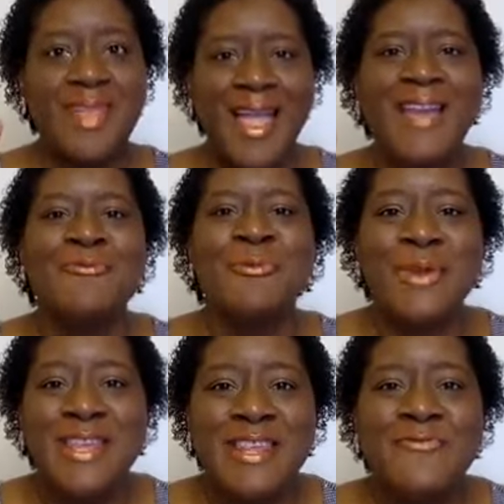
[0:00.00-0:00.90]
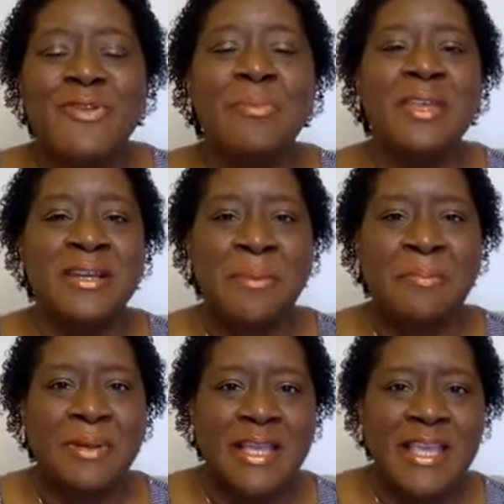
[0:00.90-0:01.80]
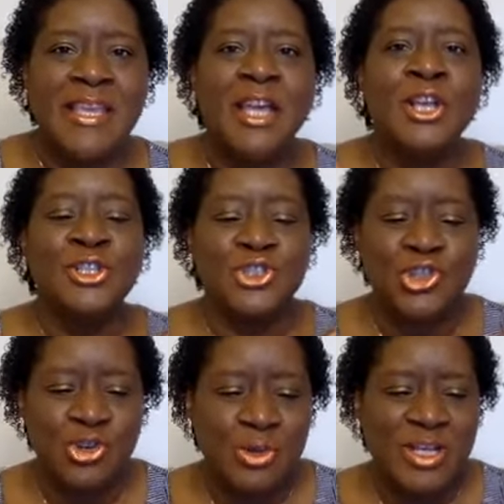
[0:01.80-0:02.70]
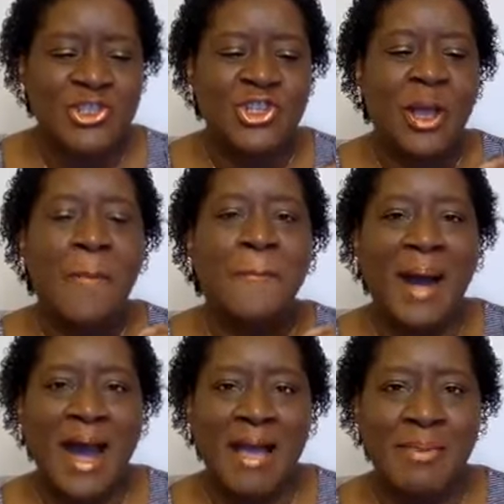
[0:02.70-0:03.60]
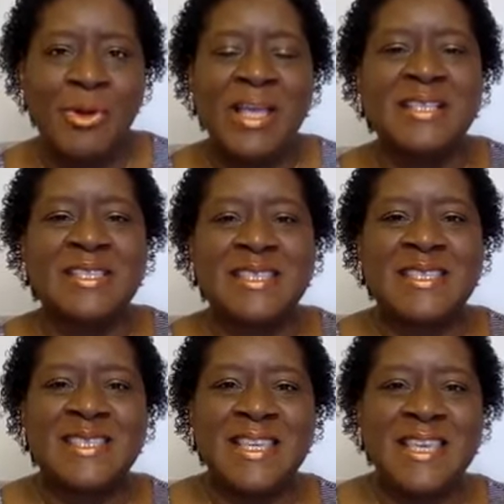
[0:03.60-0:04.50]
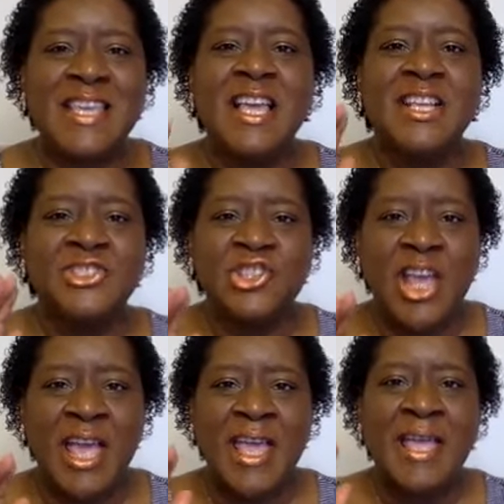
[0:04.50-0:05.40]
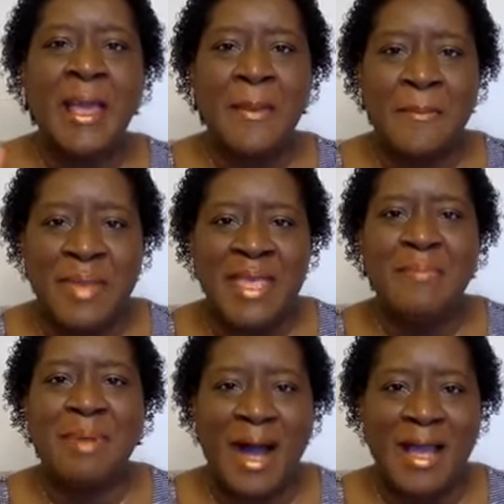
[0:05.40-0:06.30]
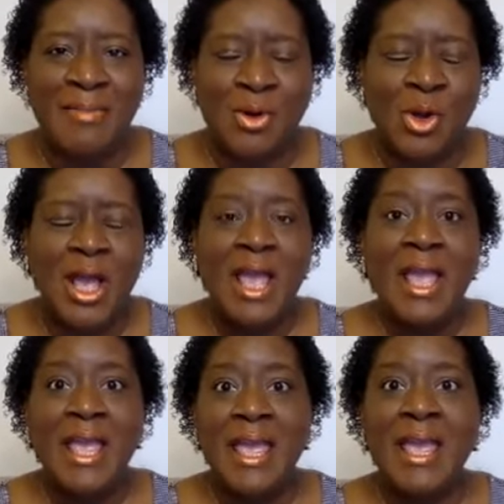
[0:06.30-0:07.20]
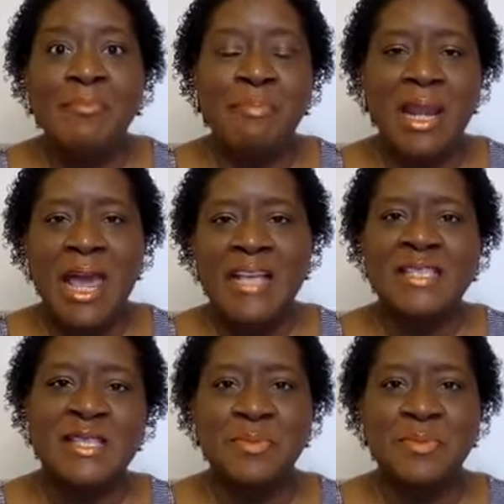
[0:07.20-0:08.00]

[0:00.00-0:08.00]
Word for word: and read it from the Complete Jewish Bible. It's the CJB Bible. It blessed